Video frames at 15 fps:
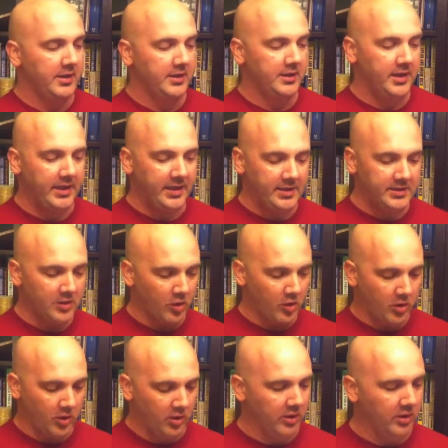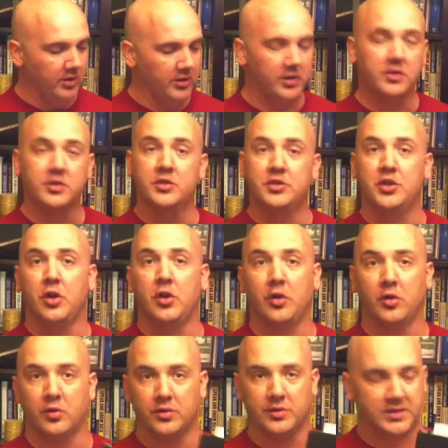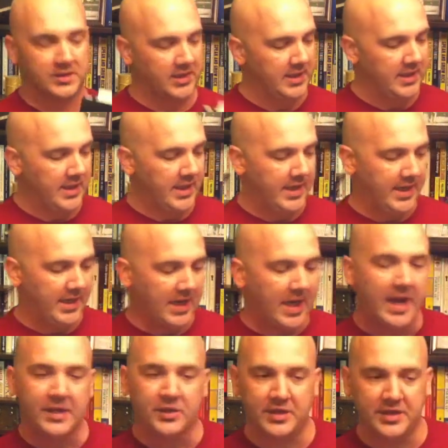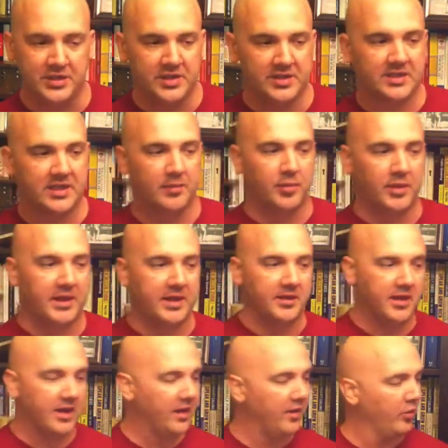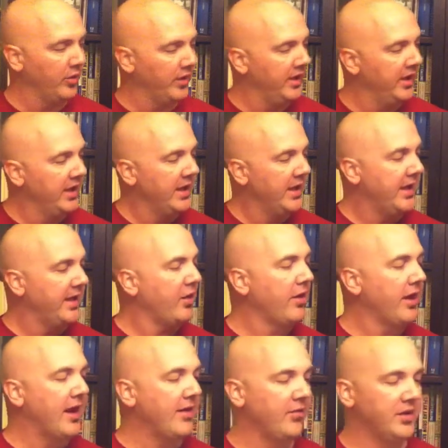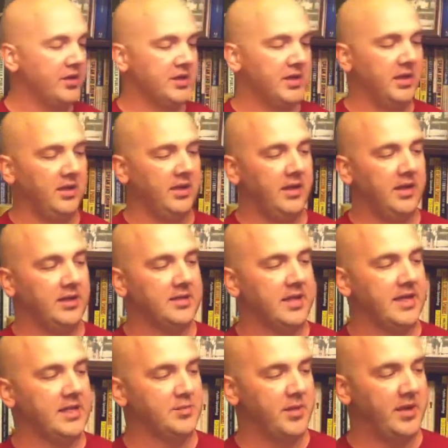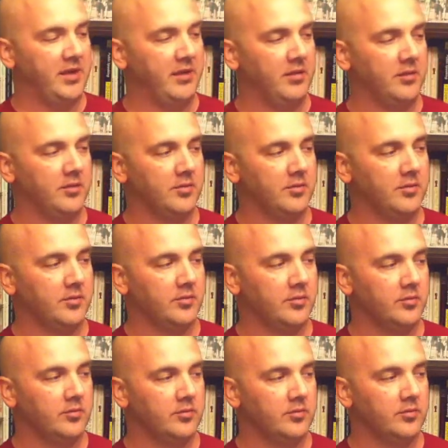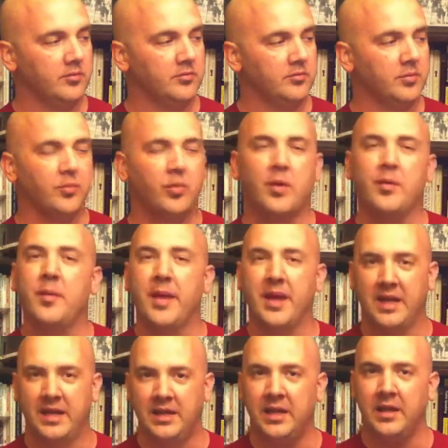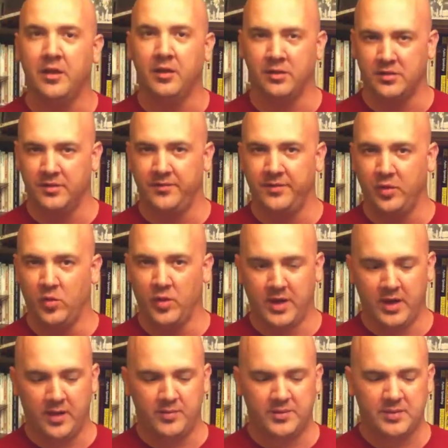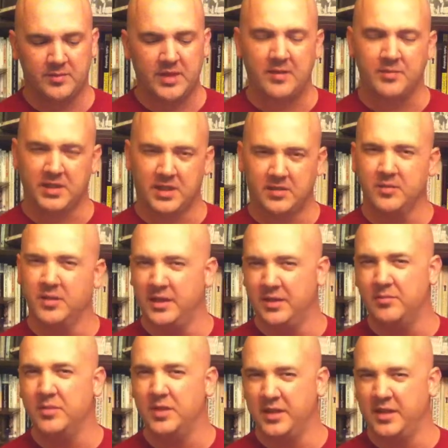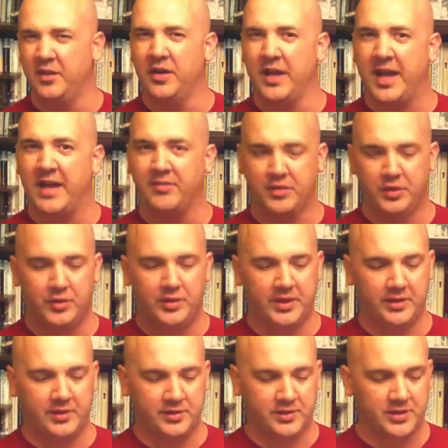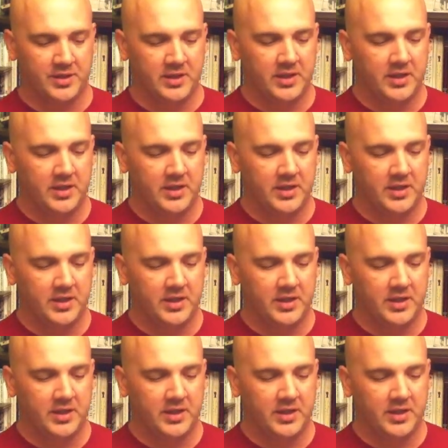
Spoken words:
These are journals. And I actually just completed another one. And on average, it takes me probably about a year to fill one up. Sometimes a year and a half, 2 years.